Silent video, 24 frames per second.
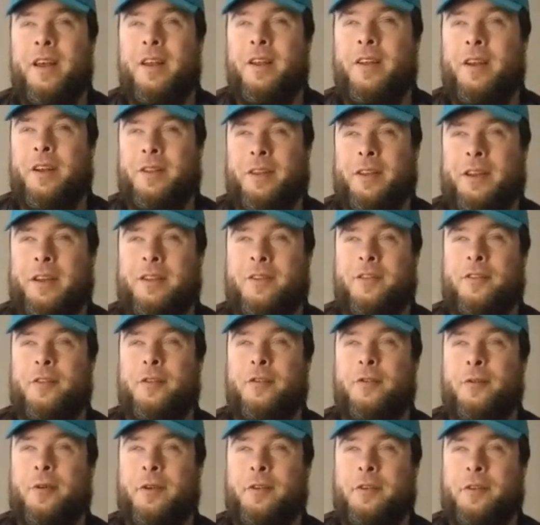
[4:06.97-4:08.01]
nothing is
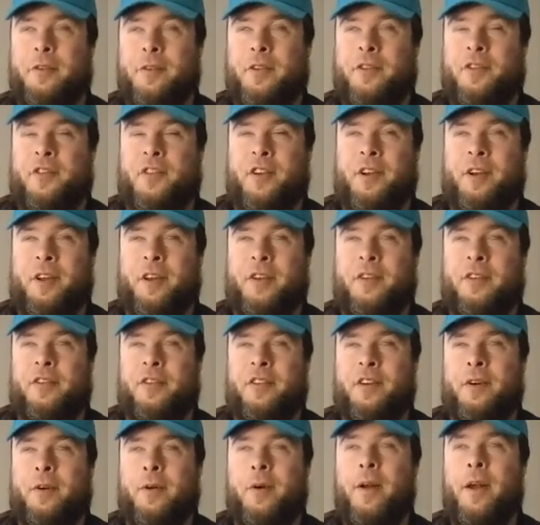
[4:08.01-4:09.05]
new under the sun,
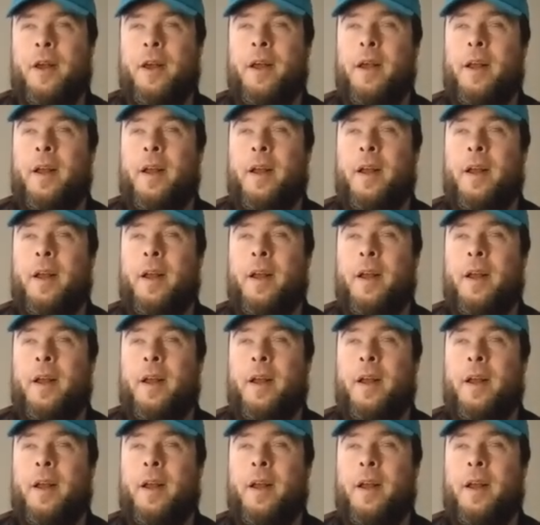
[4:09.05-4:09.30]
so